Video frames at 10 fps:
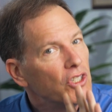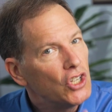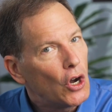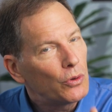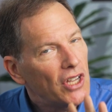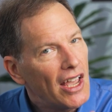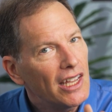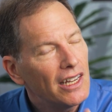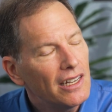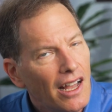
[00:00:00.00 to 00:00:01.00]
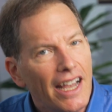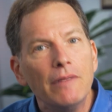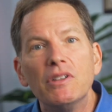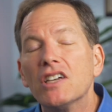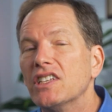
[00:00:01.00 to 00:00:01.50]
But don't take it at
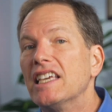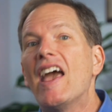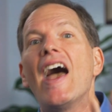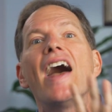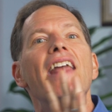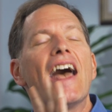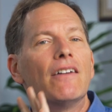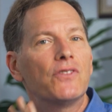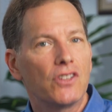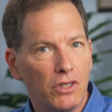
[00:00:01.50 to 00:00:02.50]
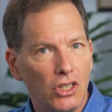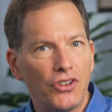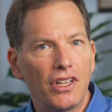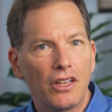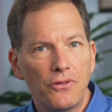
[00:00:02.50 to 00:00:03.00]
night because it can have some alerting